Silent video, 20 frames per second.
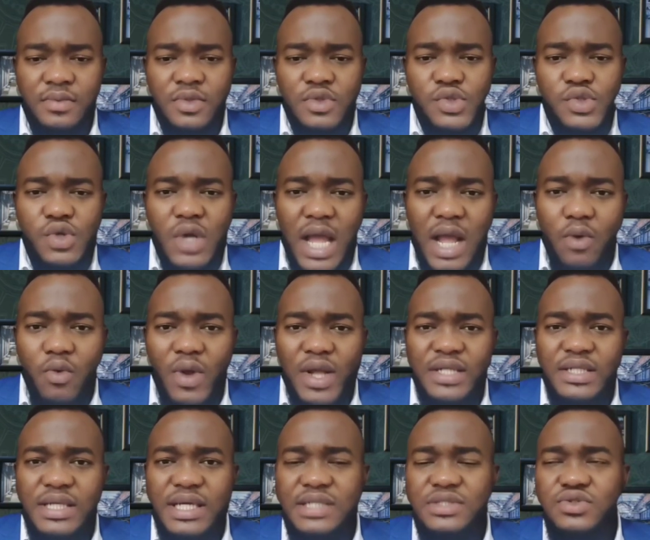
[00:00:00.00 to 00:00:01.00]
So I
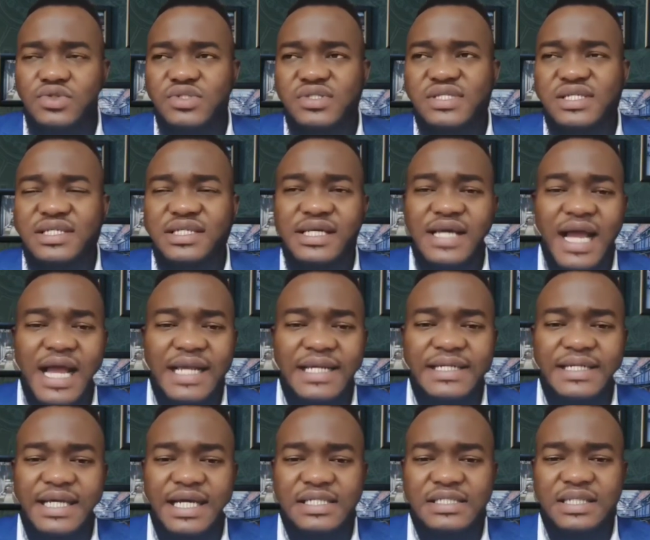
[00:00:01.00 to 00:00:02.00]
went there to see the
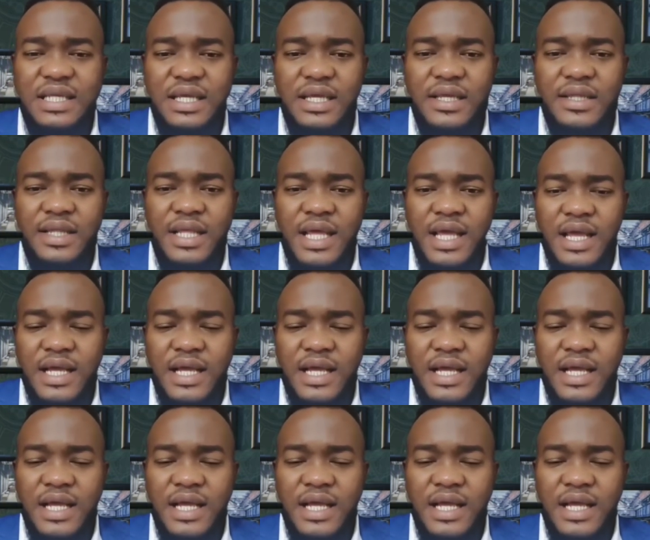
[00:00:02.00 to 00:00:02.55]
ideas there,